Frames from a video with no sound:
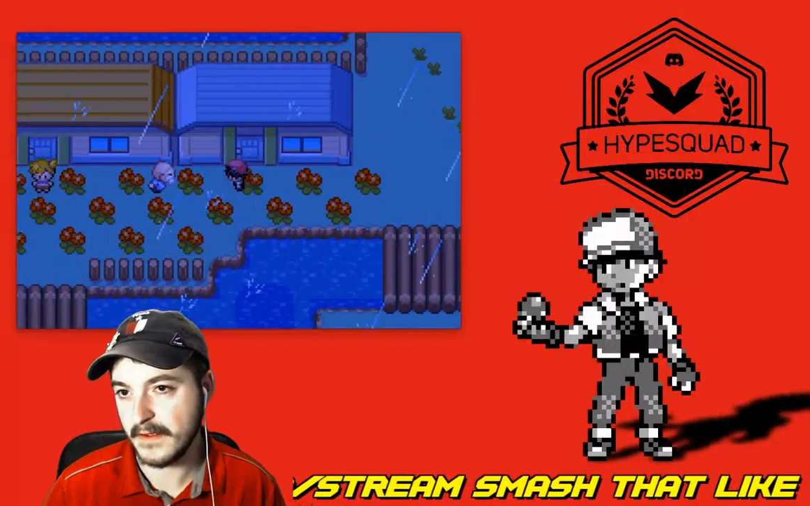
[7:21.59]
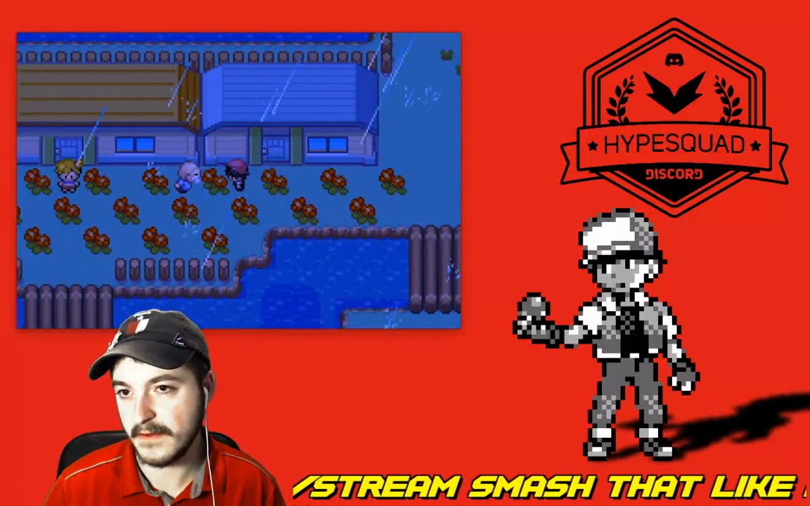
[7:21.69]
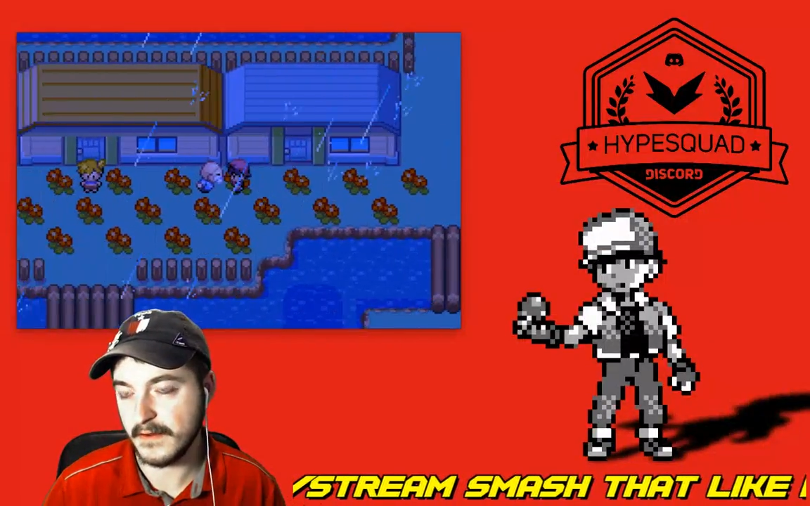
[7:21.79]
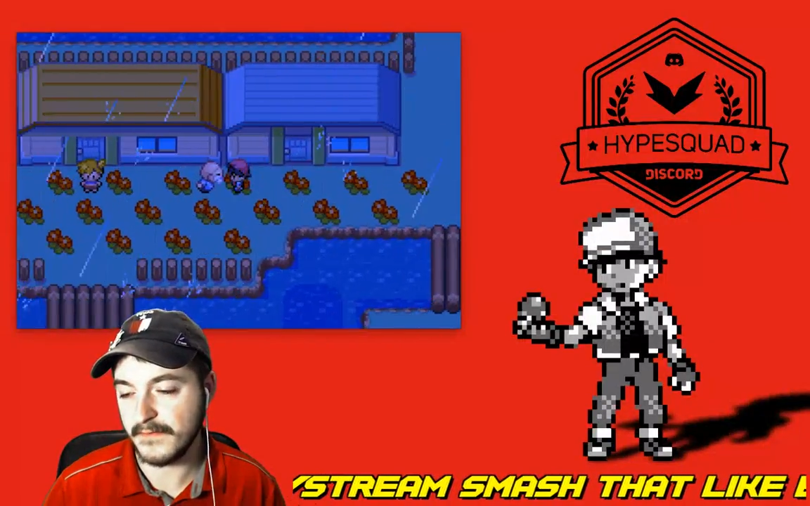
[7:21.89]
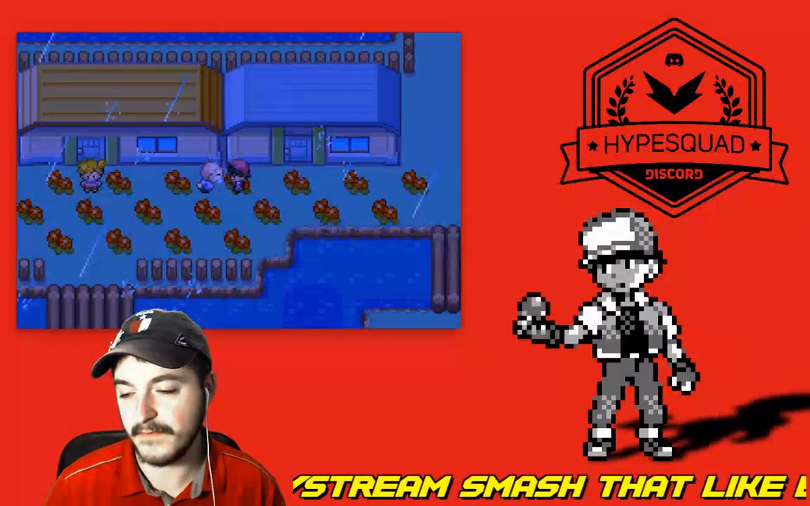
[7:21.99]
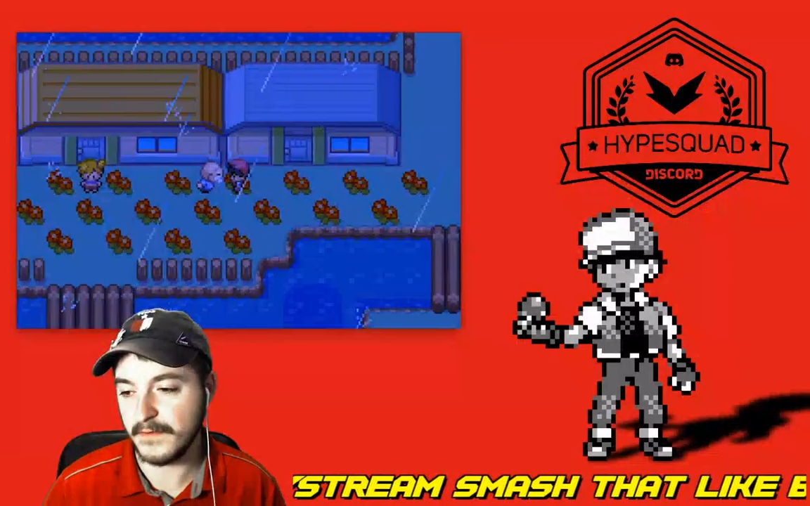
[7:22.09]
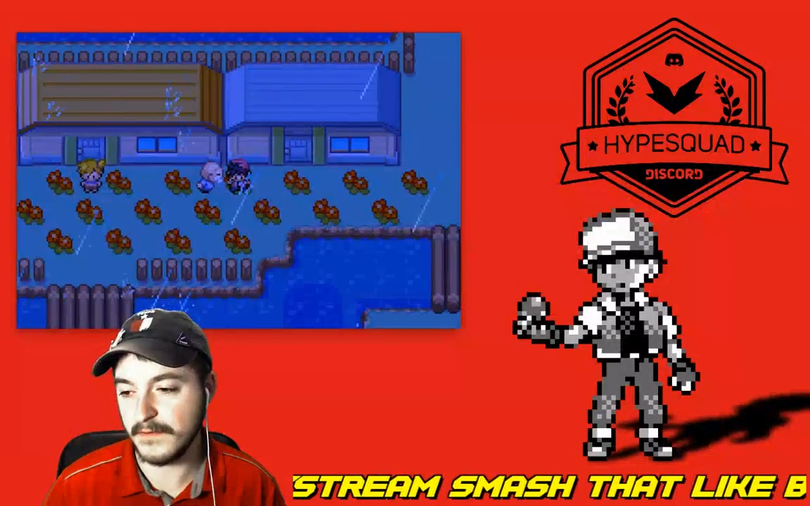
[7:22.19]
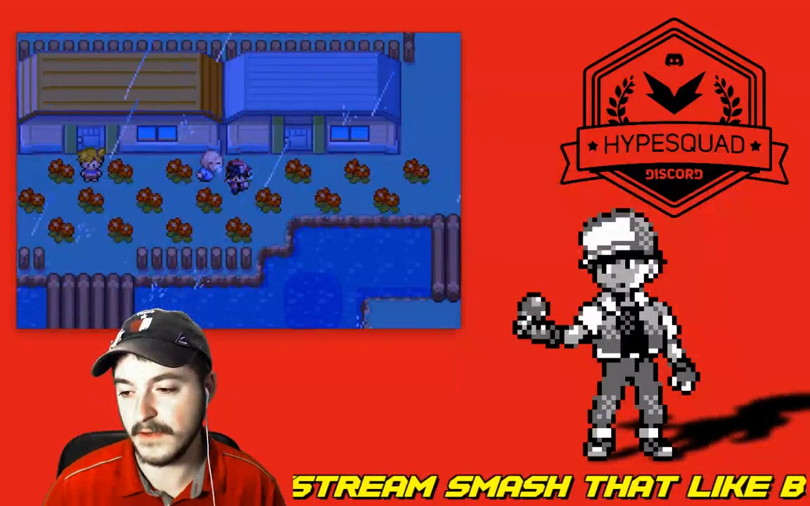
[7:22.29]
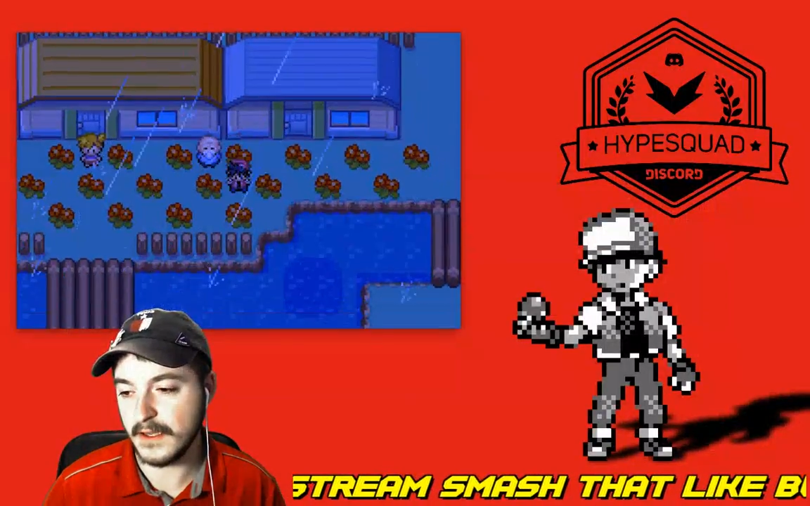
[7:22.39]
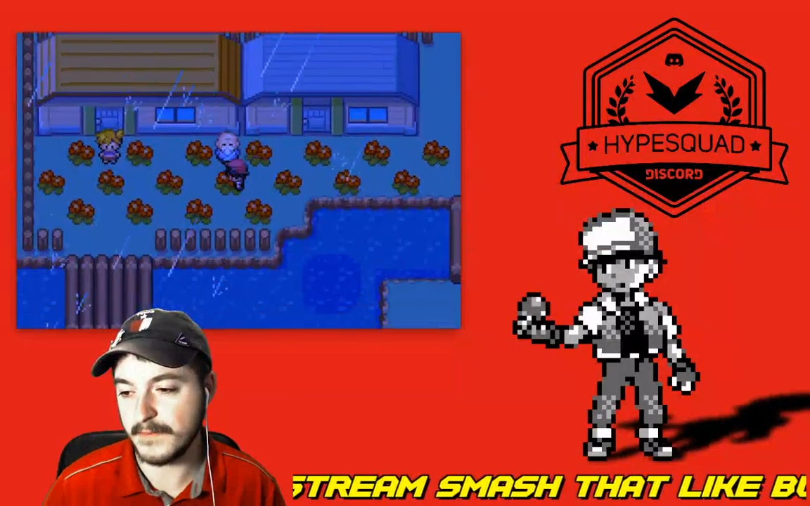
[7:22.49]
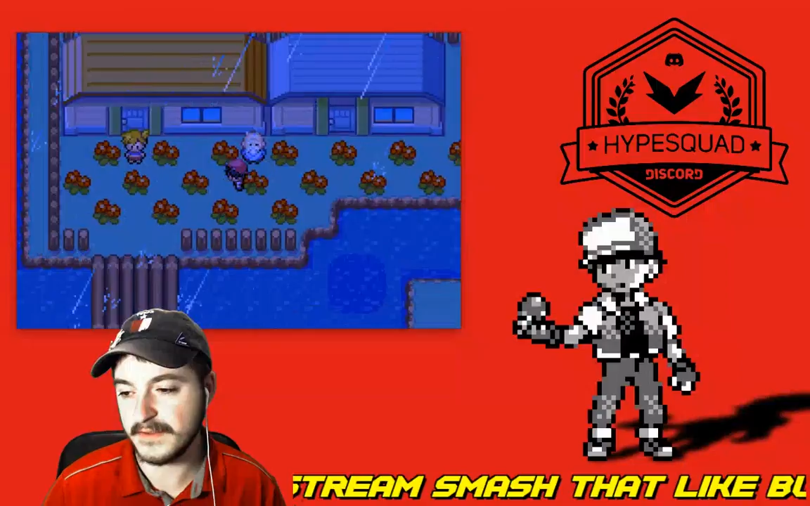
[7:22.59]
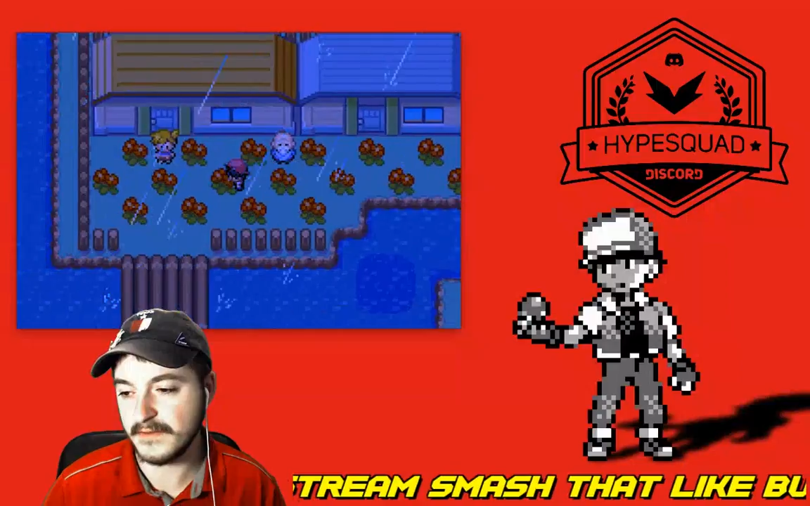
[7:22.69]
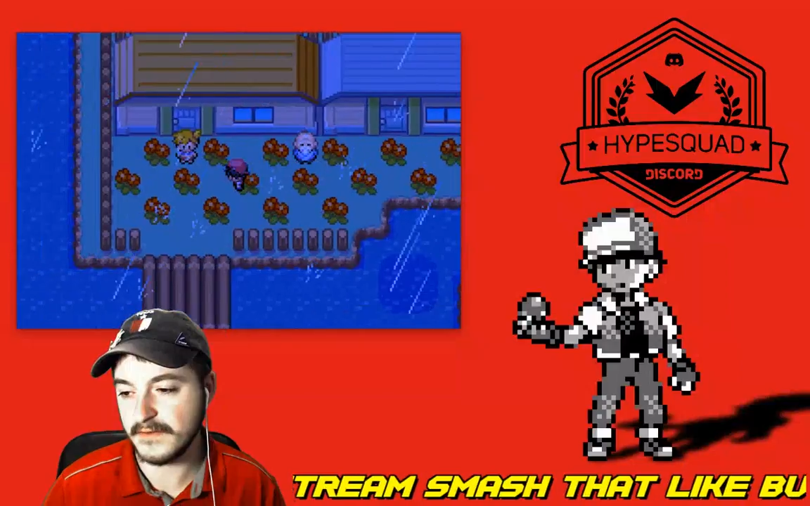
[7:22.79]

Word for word: a few episodes,